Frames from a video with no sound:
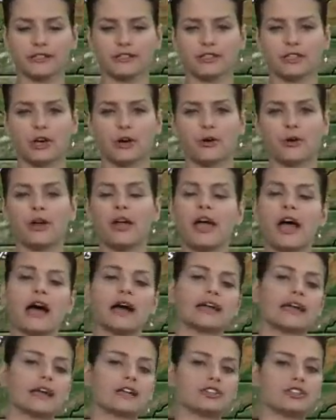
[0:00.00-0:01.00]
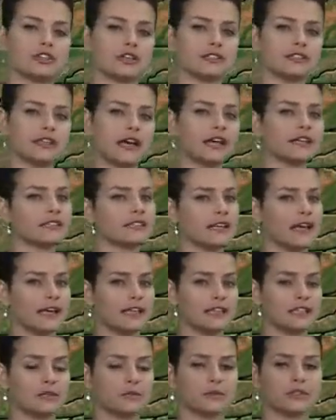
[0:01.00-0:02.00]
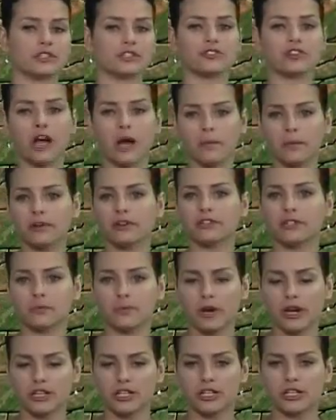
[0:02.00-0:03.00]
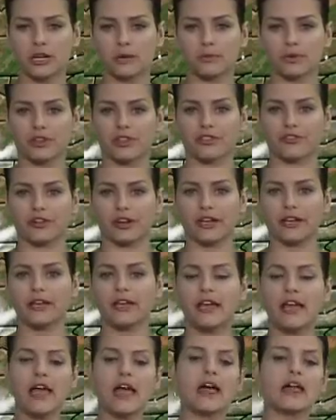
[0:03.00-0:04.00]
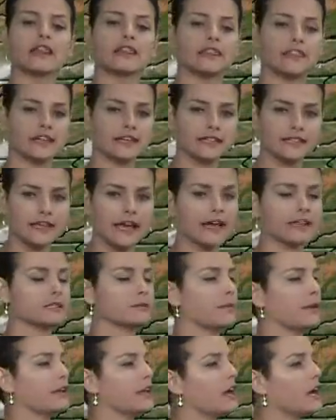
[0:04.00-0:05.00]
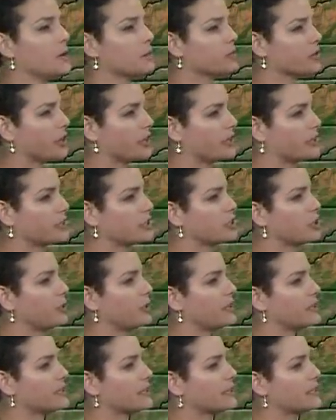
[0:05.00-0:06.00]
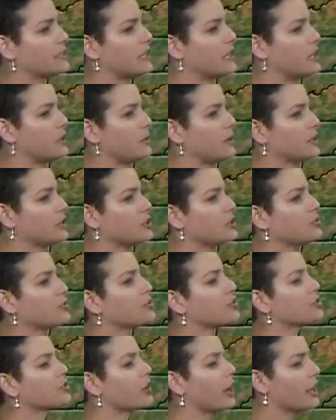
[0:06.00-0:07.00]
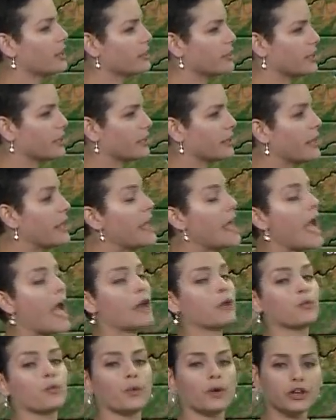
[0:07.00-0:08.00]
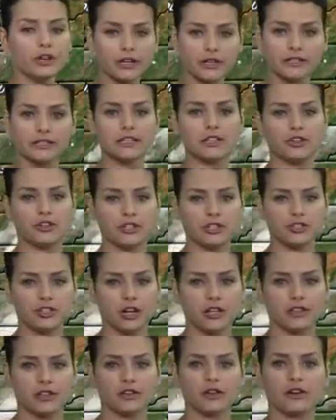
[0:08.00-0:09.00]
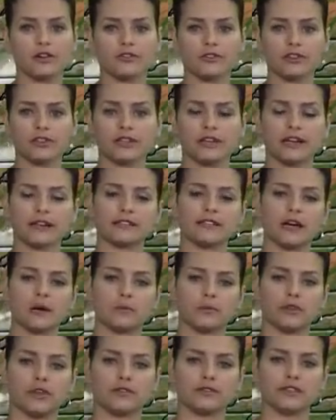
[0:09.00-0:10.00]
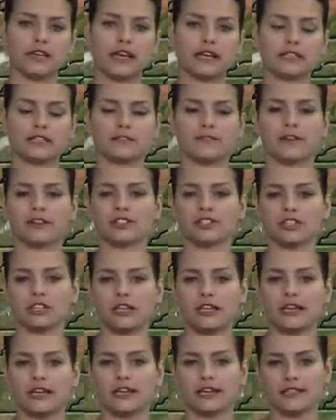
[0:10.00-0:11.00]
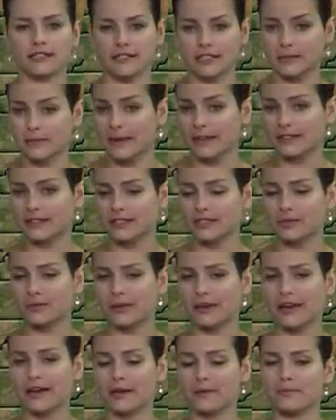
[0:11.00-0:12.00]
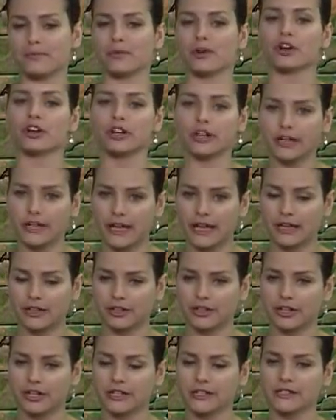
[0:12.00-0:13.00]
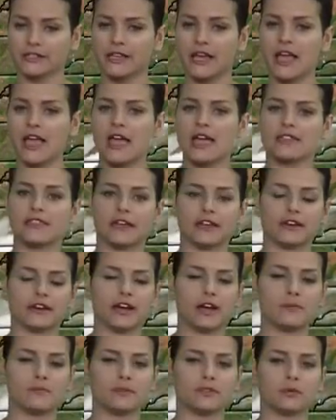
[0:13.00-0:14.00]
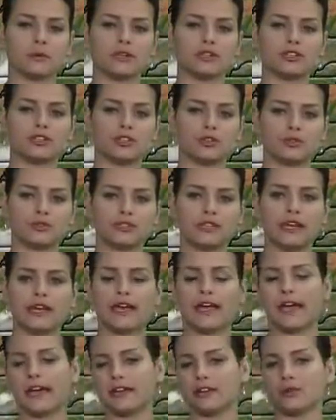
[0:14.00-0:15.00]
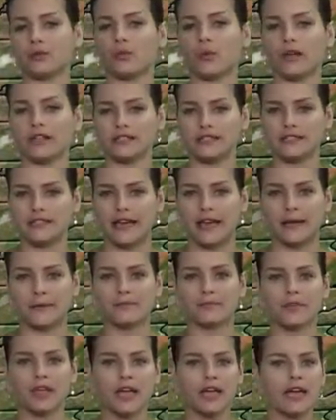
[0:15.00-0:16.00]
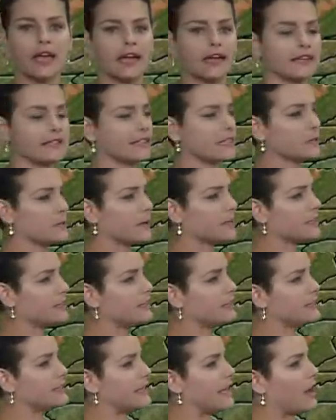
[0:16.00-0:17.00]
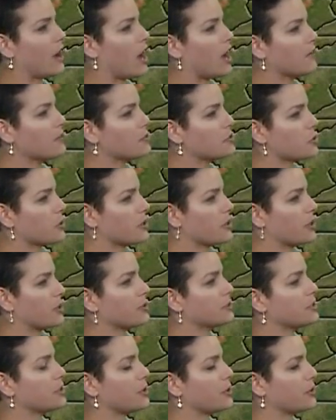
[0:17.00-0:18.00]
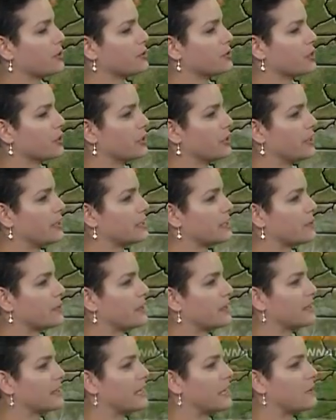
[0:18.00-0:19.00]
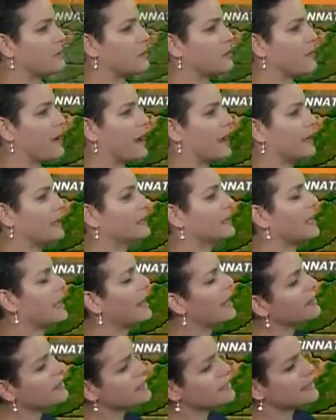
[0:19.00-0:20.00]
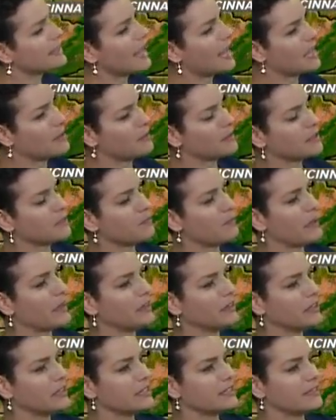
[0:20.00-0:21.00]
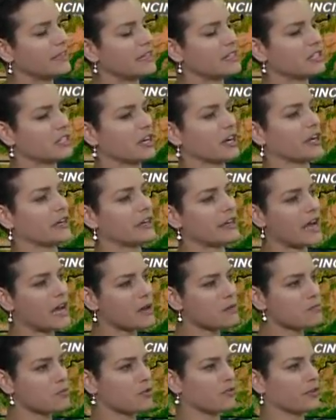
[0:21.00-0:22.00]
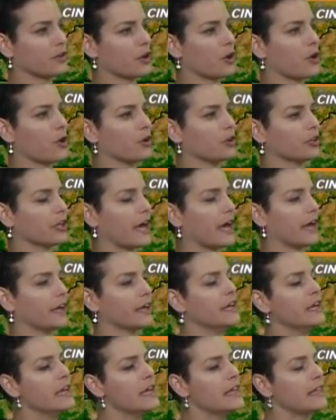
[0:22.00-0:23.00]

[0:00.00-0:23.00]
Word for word: So again, just last night, this was Tropical Depression number three. This has been upgraded, so it is continuing to strengthen and will continue to strengthen over the next couple of days. Eventually, it is expected to become Hurricane Chris. That'll come between Tuesday and Wednesday. It is expected to stay offshore, though, so certainly something to keep in mind. And at at this time, it's mainly stationary, not moving a whole lot.